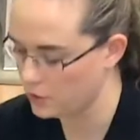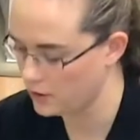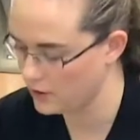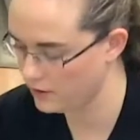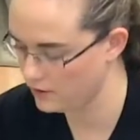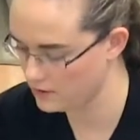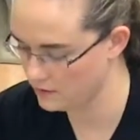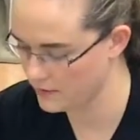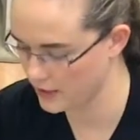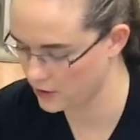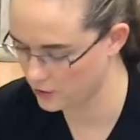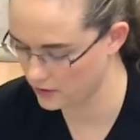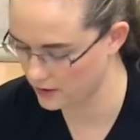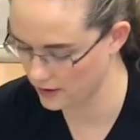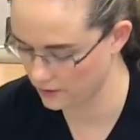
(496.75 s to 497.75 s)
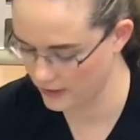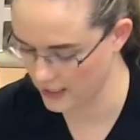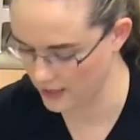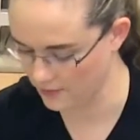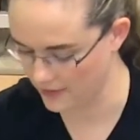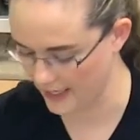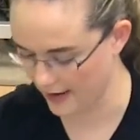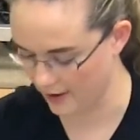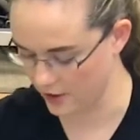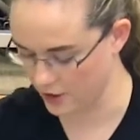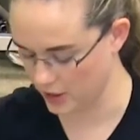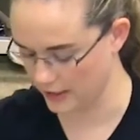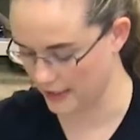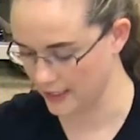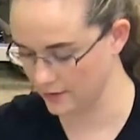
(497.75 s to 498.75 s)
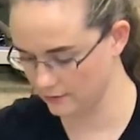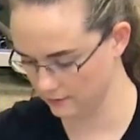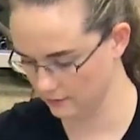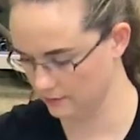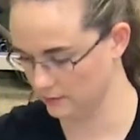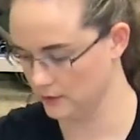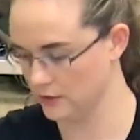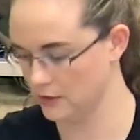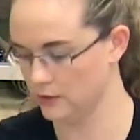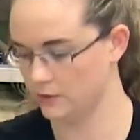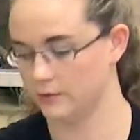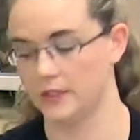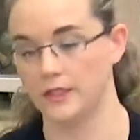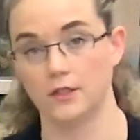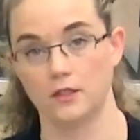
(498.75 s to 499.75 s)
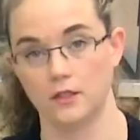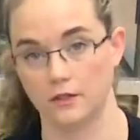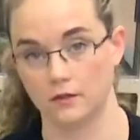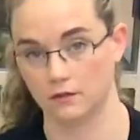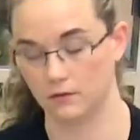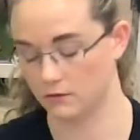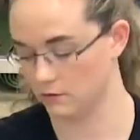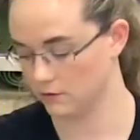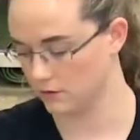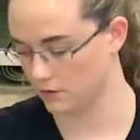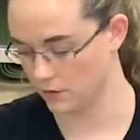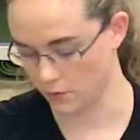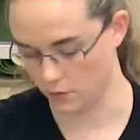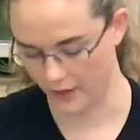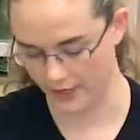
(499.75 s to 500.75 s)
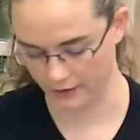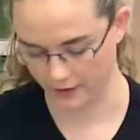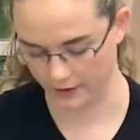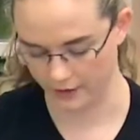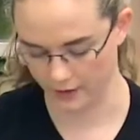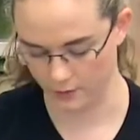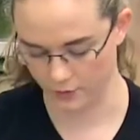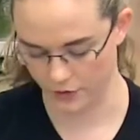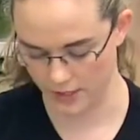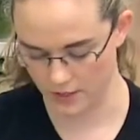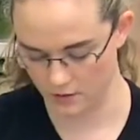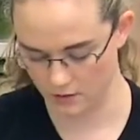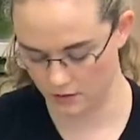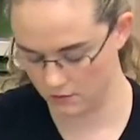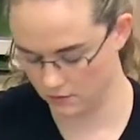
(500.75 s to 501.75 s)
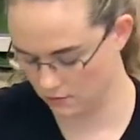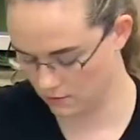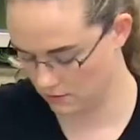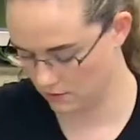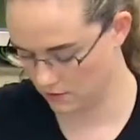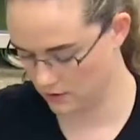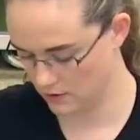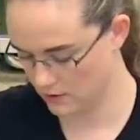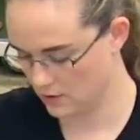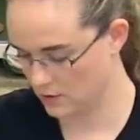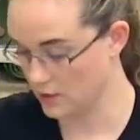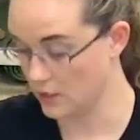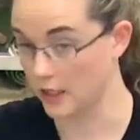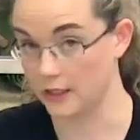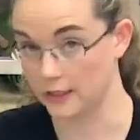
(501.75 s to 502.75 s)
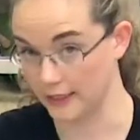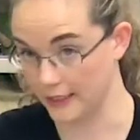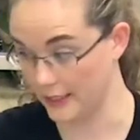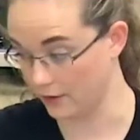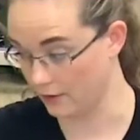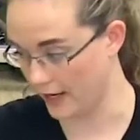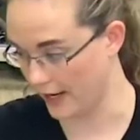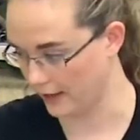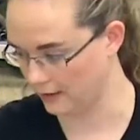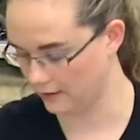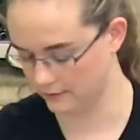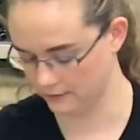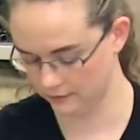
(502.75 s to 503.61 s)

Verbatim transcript: cloth to make sure that we keep the carriage clean. We need our white lithium grease, a cleaning rag,